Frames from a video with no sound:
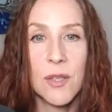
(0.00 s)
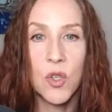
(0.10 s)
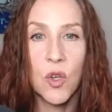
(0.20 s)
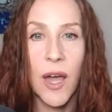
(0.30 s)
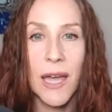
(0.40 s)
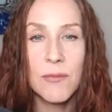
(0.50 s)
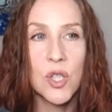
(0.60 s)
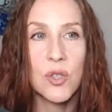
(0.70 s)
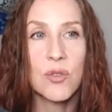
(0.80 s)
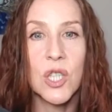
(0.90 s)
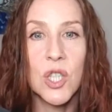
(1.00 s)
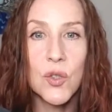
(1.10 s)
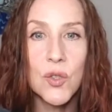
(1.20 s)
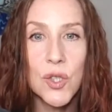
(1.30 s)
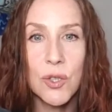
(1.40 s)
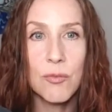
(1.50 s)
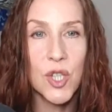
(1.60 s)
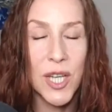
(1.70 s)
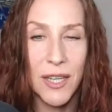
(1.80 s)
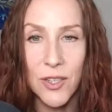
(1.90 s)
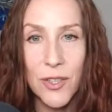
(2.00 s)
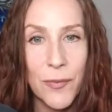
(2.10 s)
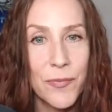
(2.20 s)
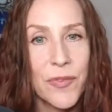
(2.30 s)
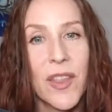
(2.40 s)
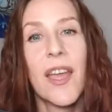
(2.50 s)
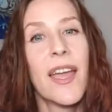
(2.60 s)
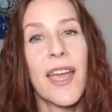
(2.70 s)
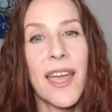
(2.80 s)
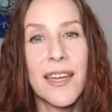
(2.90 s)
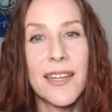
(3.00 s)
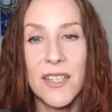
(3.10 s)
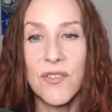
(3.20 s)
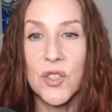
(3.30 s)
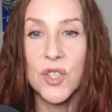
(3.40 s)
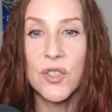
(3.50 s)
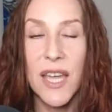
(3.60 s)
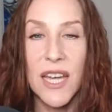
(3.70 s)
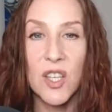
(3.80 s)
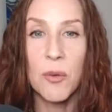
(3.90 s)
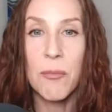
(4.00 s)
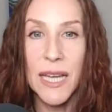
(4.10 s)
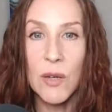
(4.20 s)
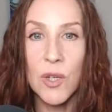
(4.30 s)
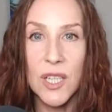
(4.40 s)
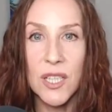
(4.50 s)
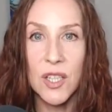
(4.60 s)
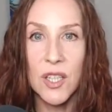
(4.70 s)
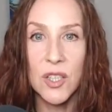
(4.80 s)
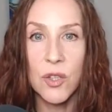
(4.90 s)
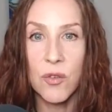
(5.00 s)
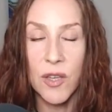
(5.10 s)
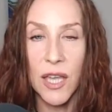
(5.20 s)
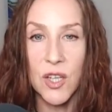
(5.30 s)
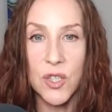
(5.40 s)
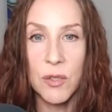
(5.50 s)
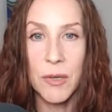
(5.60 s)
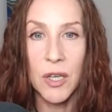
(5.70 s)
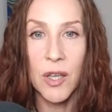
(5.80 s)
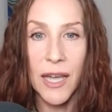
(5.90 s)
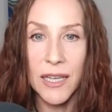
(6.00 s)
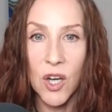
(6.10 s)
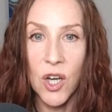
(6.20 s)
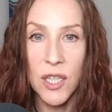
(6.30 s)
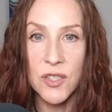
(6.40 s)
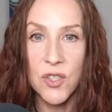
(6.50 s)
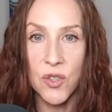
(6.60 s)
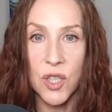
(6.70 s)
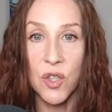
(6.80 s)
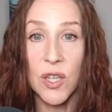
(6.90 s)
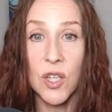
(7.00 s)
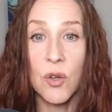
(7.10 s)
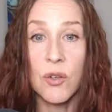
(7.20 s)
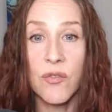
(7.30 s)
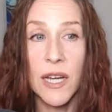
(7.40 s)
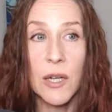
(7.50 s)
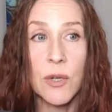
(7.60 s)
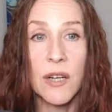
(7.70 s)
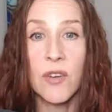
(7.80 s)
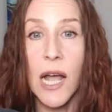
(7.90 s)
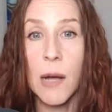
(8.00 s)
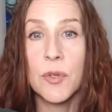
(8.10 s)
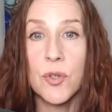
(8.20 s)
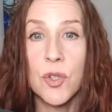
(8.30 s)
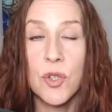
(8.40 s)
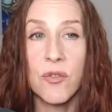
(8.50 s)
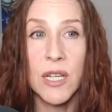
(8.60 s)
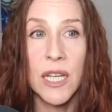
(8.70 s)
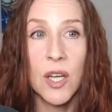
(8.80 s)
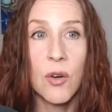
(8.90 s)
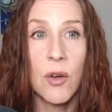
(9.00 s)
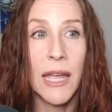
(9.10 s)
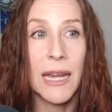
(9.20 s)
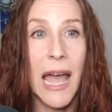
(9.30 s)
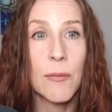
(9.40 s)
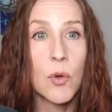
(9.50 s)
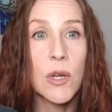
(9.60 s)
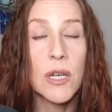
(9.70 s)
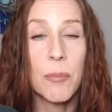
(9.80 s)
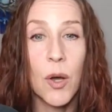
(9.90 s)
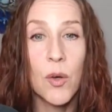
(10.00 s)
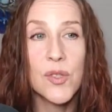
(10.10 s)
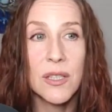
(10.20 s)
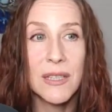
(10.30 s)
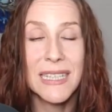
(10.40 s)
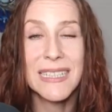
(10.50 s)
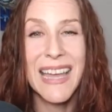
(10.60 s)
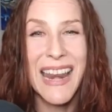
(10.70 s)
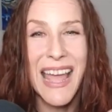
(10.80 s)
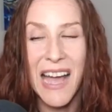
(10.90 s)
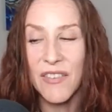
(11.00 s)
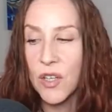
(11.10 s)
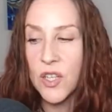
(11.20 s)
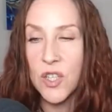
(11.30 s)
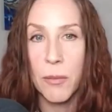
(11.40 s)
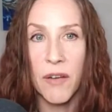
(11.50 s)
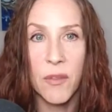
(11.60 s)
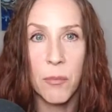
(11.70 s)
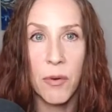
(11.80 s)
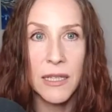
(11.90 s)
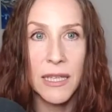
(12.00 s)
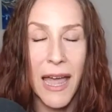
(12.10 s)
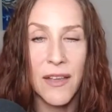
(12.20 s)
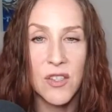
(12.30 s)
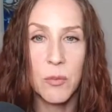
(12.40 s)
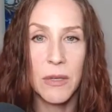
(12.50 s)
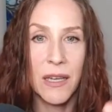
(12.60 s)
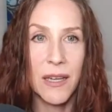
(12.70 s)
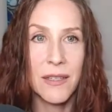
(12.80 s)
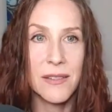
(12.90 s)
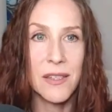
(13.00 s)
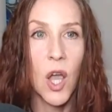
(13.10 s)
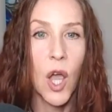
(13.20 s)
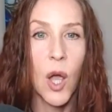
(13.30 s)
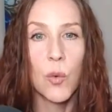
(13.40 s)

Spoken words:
subscribe to the YouTube channel. And if you do that, you might want to click on the notification bell icon so that you get notified whenever I upload a new video. And I'm going to post a link to that after I jump off the broadcast, because